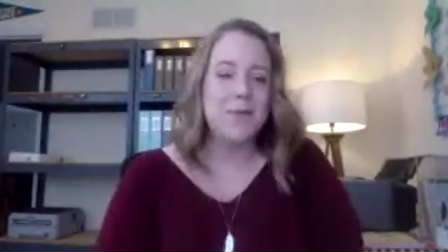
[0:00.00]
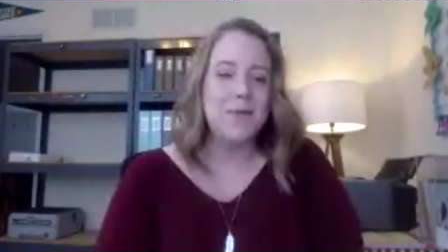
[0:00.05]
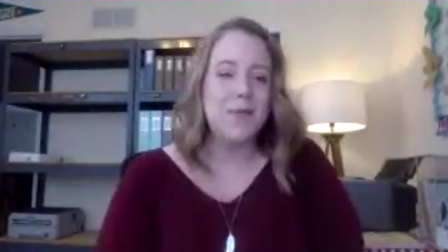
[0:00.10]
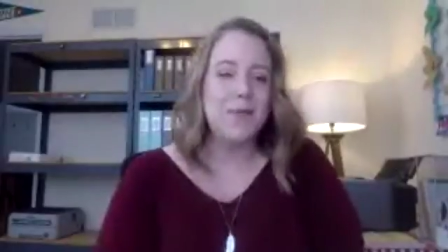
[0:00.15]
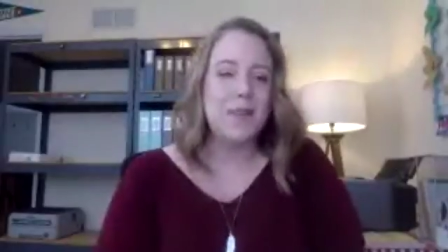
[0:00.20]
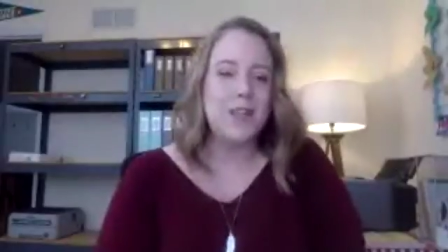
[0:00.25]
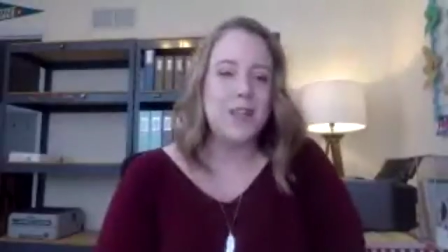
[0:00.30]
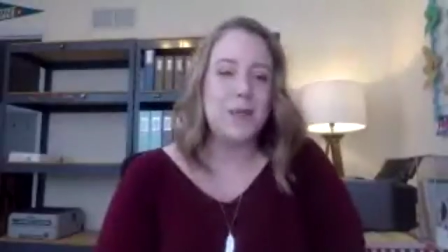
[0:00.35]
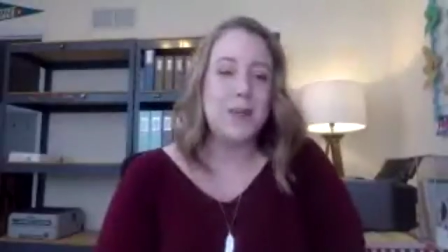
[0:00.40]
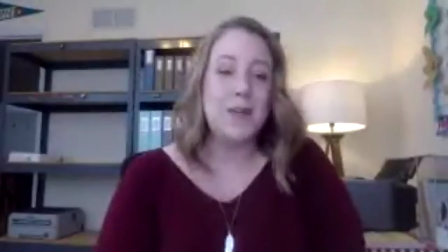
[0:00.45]

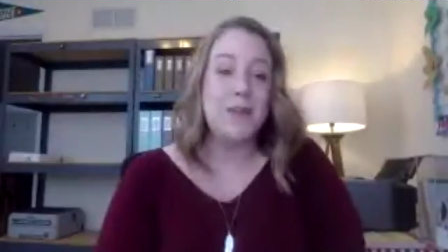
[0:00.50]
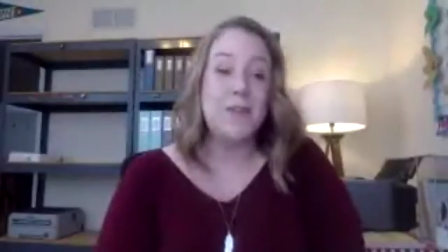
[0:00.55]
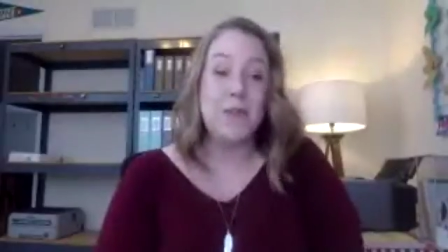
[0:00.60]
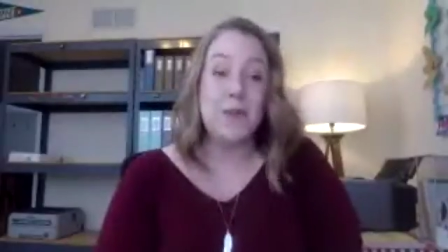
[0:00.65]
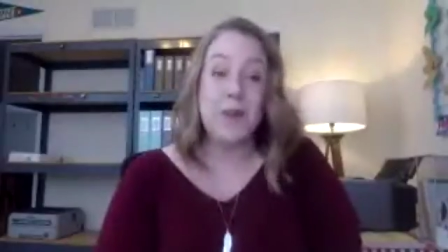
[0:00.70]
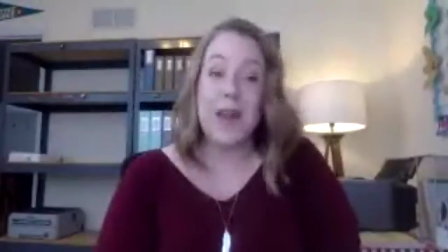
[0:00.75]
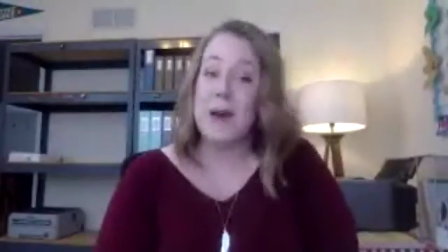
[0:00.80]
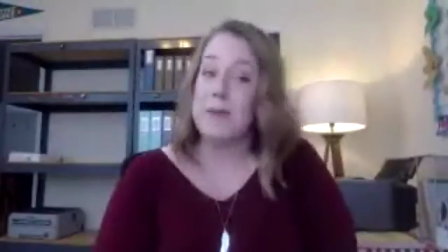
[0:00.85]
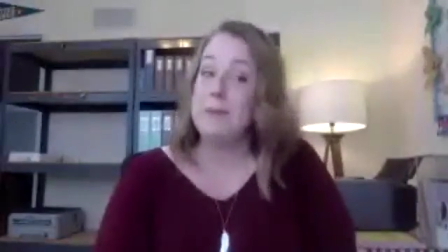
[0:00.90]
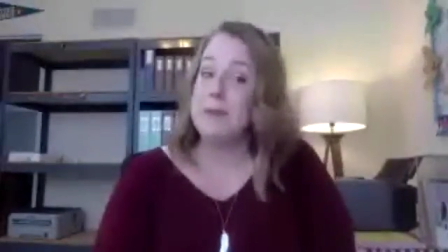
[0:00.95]
So we have
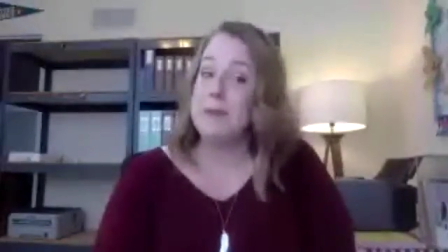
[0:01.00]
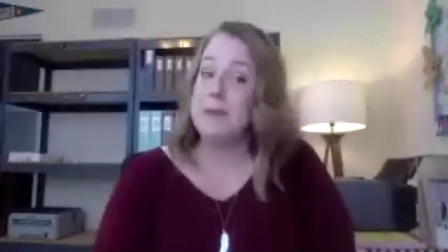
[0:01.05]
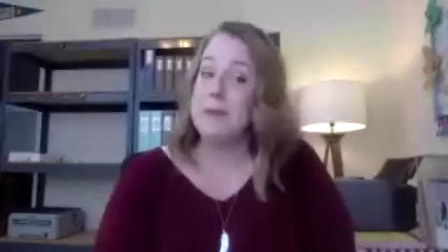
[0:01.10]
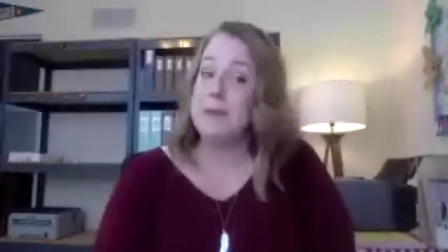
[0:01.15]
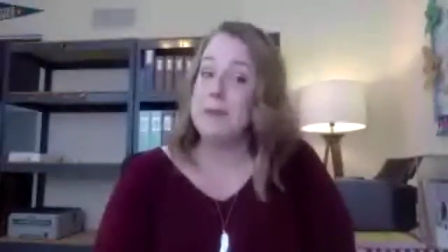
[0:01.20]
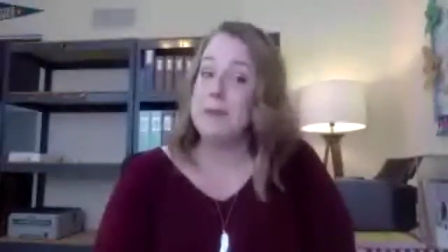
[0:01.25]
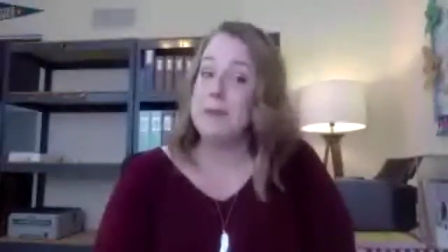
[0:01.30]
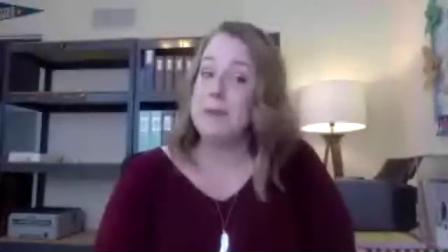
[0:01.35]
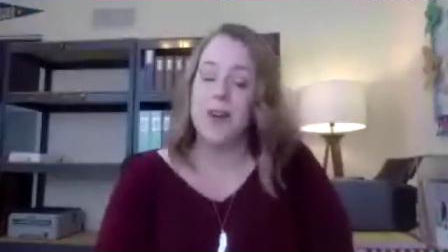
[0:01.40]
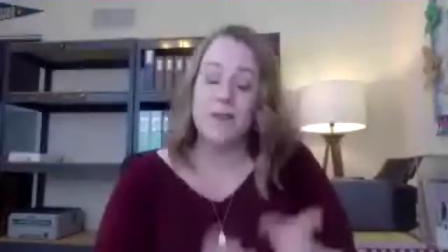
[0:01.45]
3 habits so
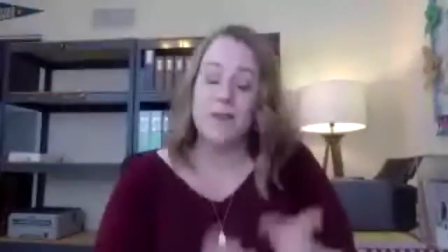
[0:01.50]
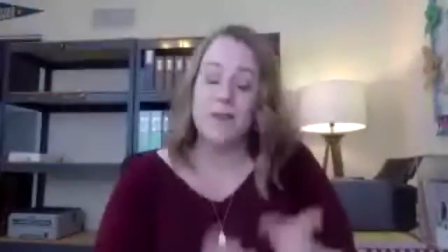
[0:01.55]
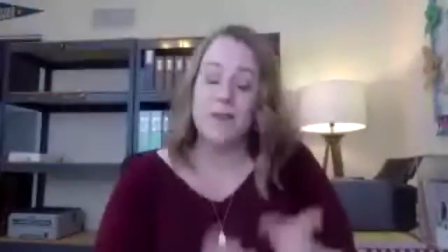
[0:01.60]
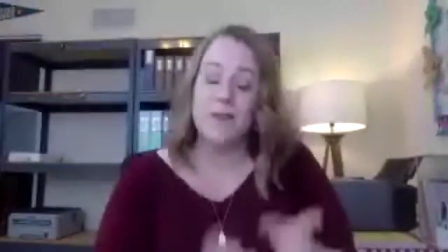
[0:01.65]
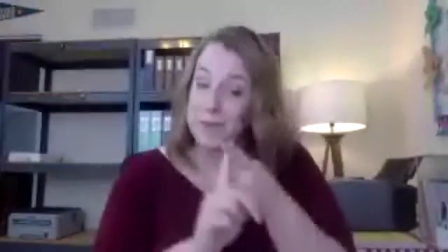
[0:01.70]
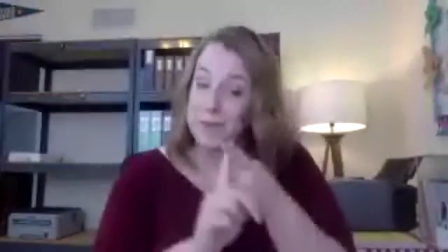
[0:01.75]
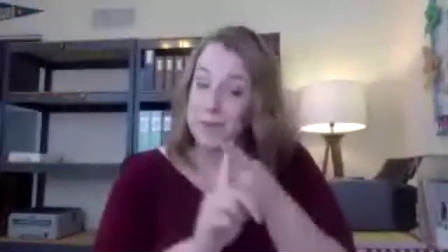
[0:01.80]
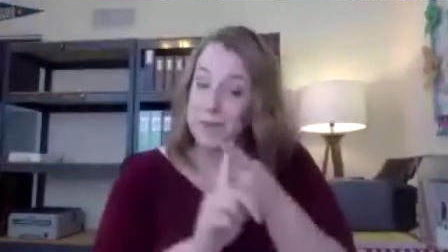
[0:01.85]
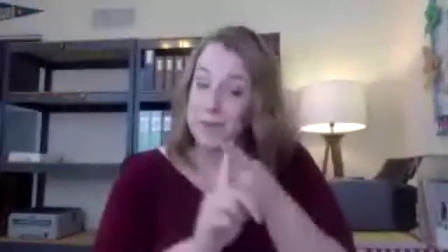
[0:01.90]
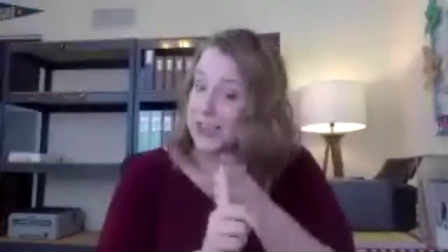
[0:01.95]
far:
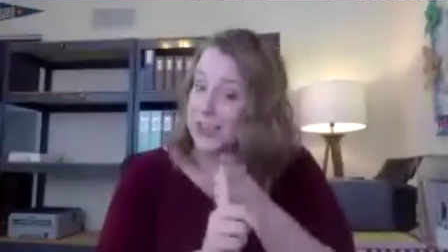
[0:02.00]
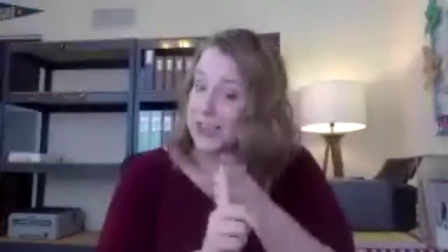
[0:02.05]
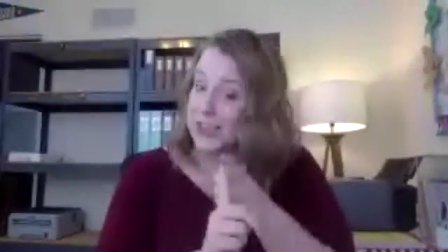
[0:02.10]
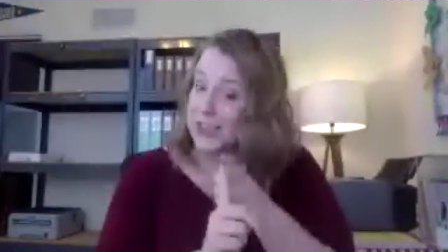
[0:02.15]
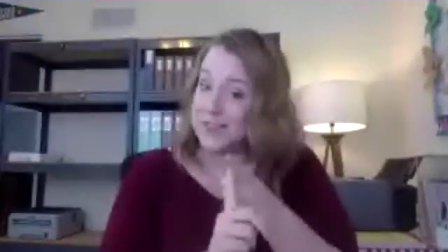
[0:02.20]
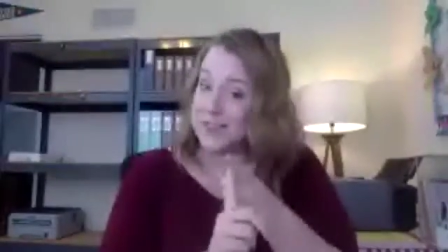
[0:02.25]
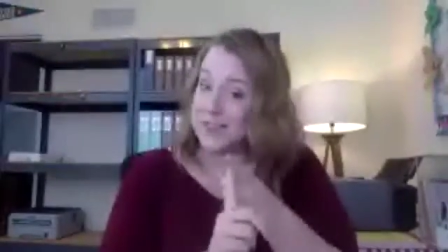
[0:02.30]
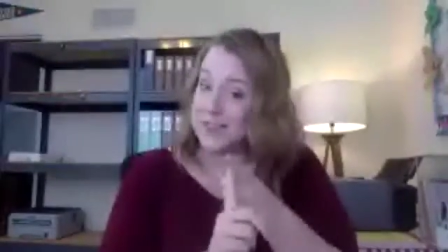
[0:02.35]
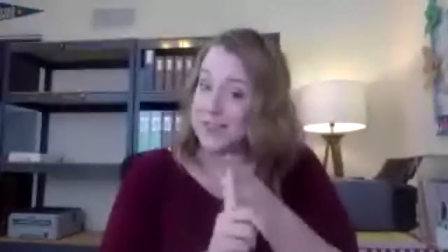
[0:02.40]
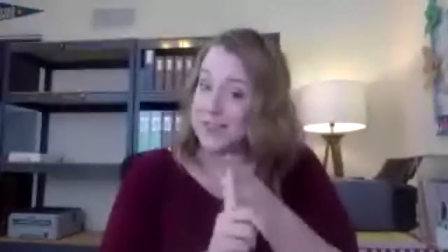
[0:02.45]

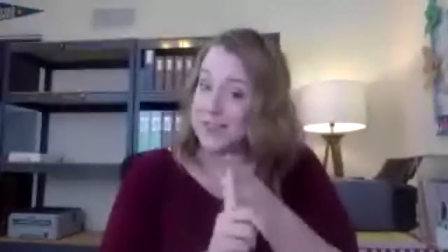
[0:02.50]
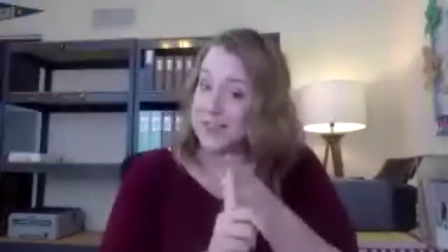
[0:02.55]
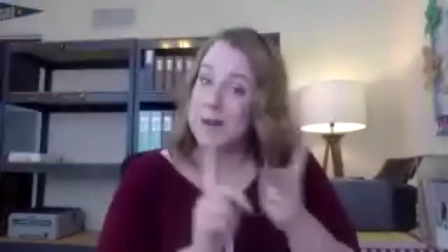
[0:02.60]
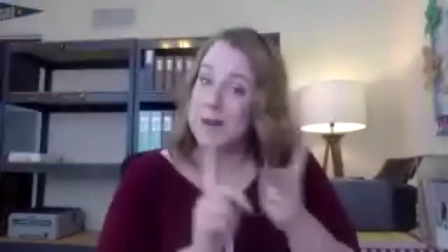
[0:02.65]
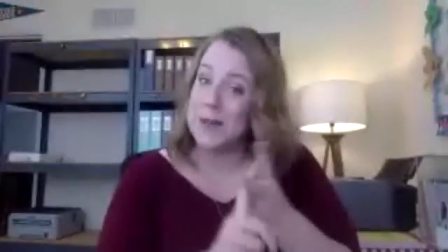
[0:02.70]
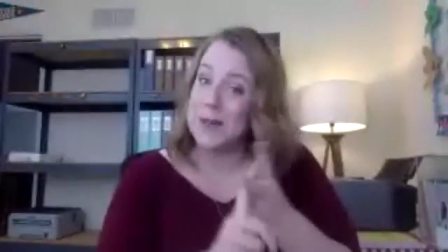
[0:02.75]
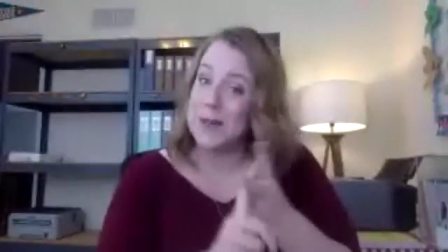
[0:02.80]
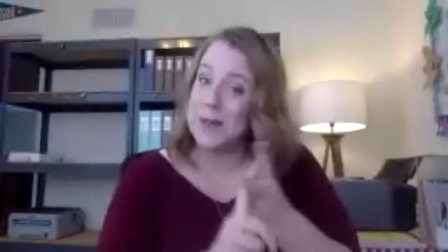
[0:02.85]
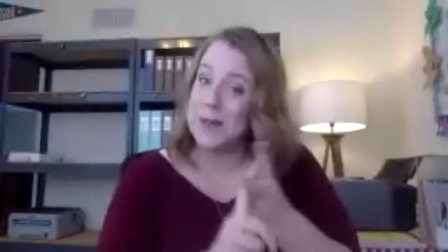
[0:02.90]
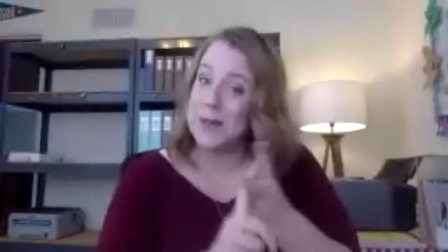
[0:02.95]
reflection,
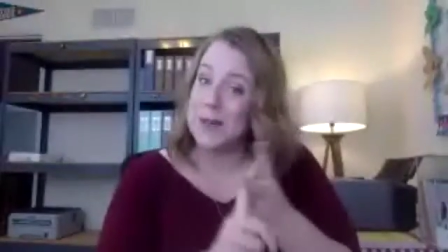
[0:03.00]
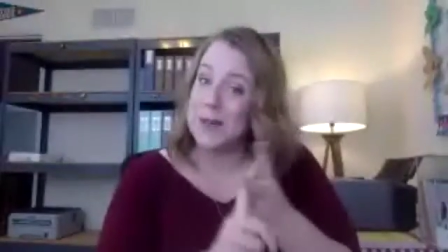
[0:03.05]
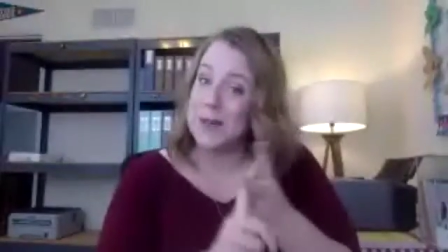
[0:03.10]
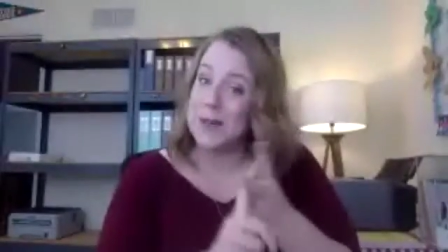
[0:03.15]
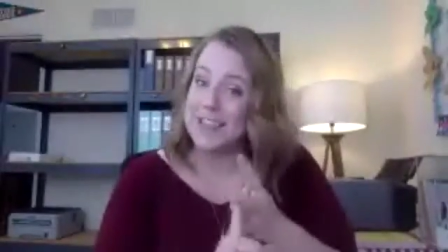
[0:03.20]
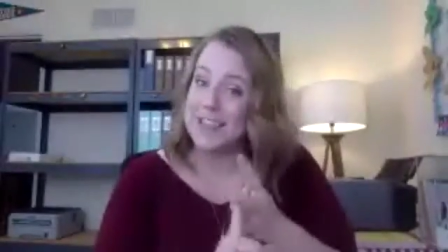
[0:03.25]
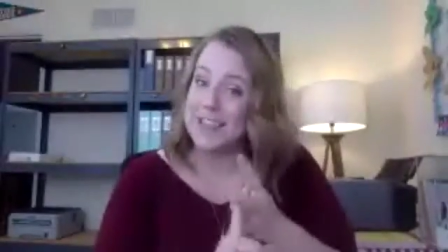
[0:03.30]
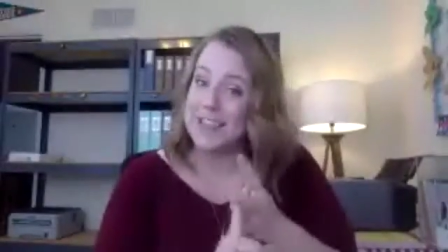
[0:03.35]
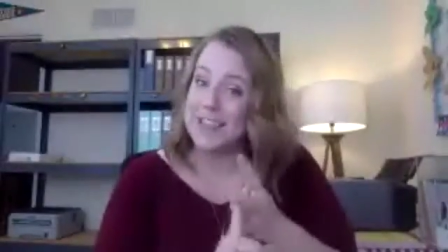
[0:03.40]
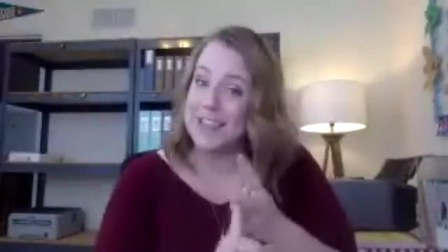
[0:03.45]

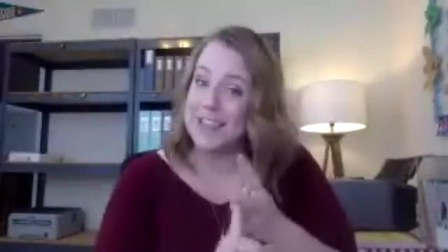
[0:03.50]
proximity,